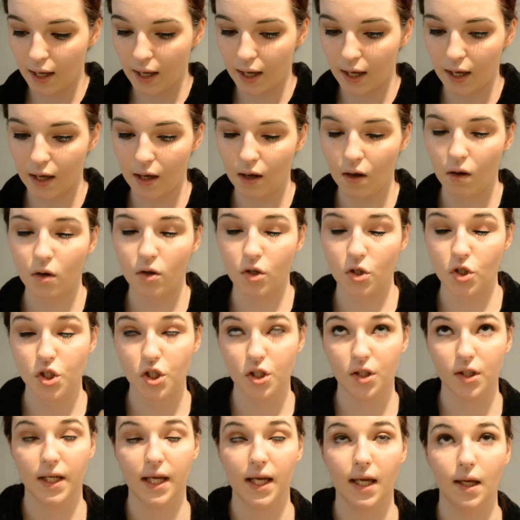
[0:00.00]
It
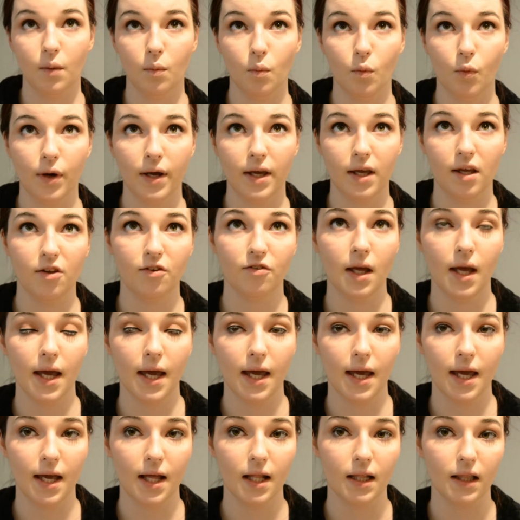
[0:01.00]
also came with
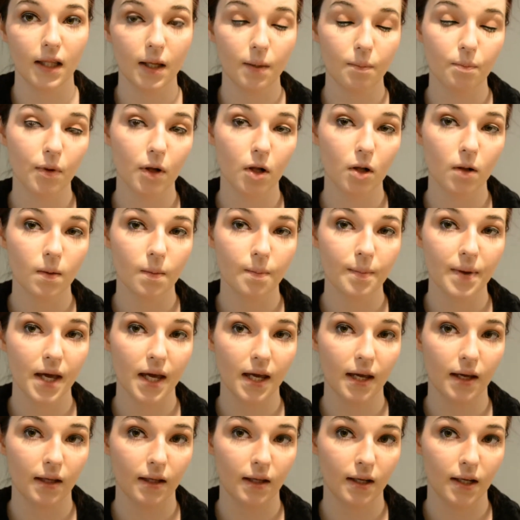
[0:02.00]
a lip balm
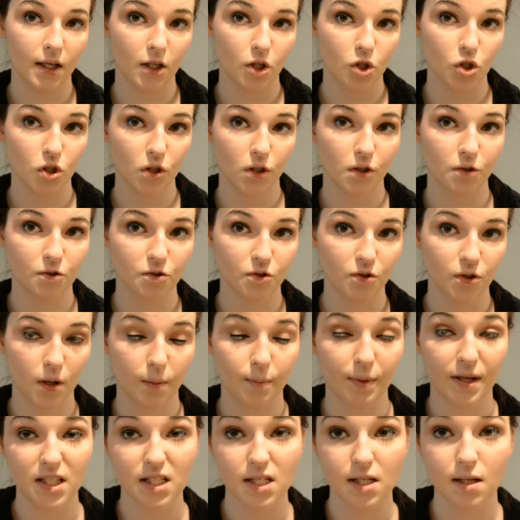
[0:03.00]
and a sugar scrub.
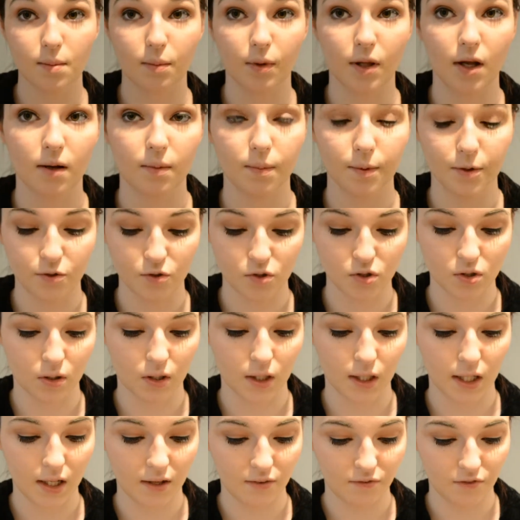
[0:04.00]
I did a blog post
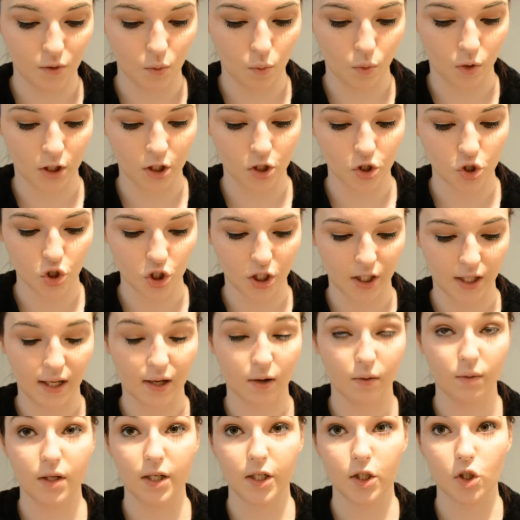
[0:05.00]
on it if you want to check
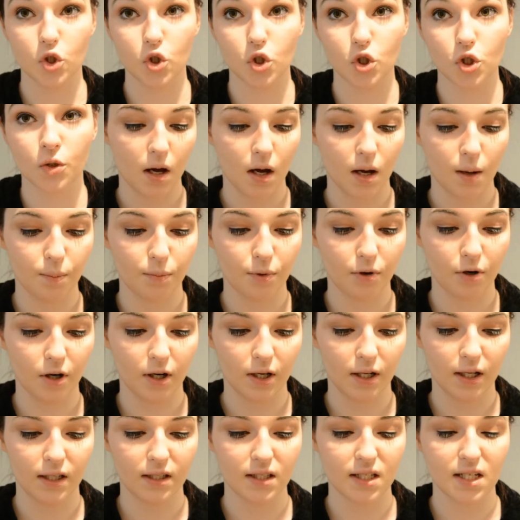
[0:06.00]
out each
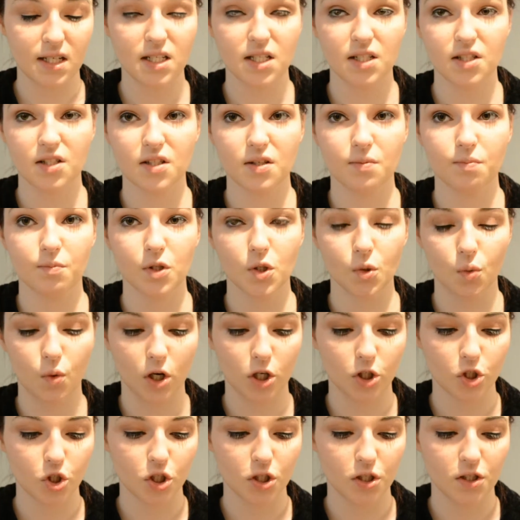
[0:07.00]
product. I did some
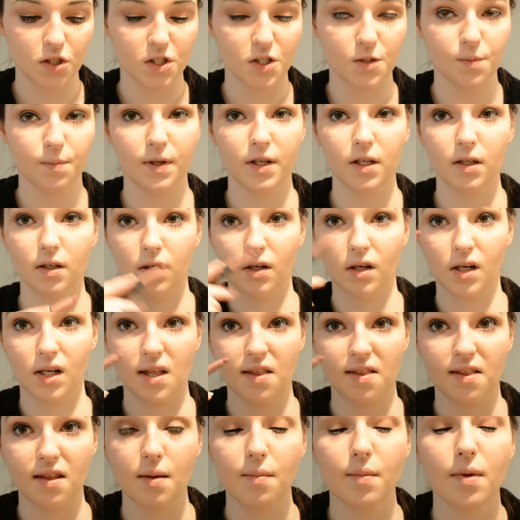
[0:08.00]
swatches, but you're going
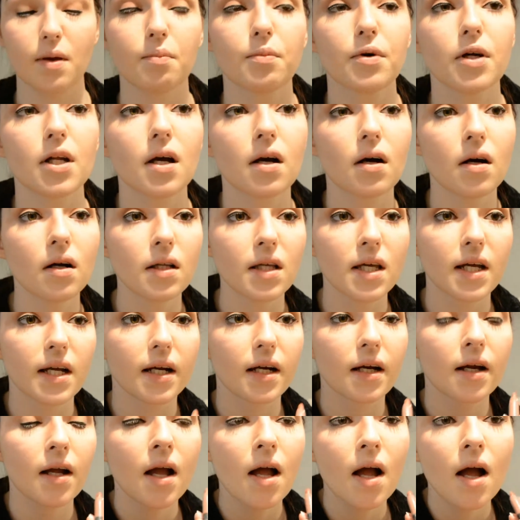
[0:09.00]
to see me put it on here.